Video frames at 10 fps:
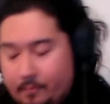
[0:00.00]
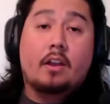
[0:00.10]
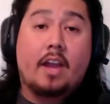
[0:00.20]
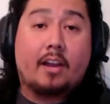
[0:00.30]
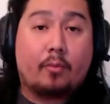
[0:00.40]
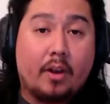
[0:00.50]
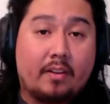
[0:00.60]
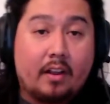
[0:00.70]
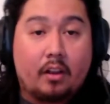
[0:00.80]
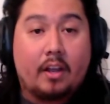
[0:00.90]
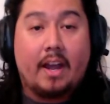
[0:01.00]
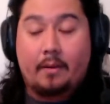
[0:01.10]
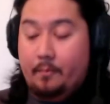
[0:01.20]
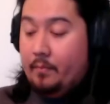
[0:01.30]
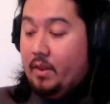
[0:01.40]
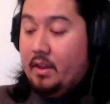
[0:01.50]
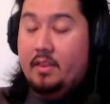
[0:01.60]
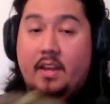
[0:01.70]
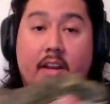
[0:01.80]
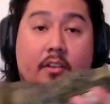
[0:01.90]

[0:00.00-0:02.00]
Next, we're going to take a look at the